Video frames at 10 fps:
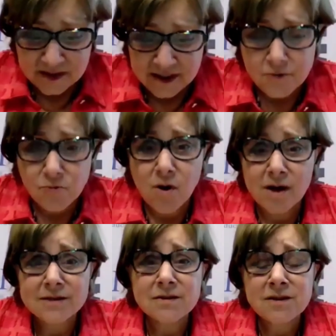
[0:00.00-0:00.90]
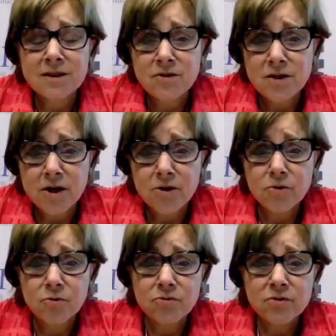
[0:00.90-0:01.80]
They want to
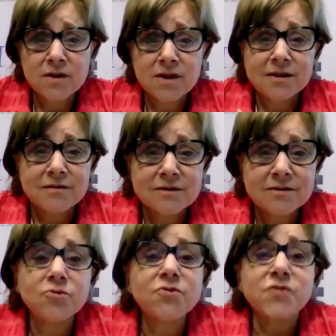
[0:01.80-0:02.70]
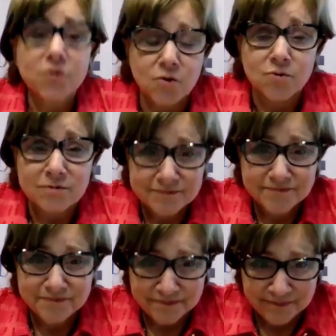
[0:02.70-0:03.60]
know your soul,
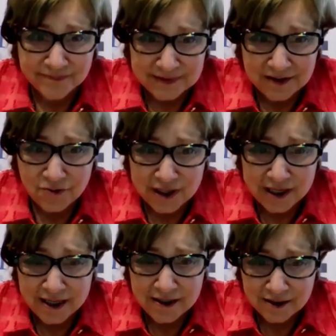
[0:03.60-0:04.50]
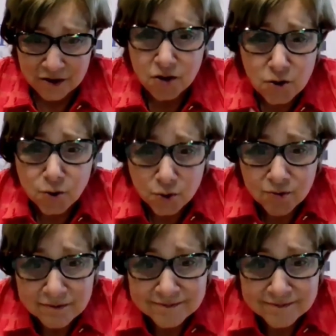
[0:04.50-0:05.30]
okay? You,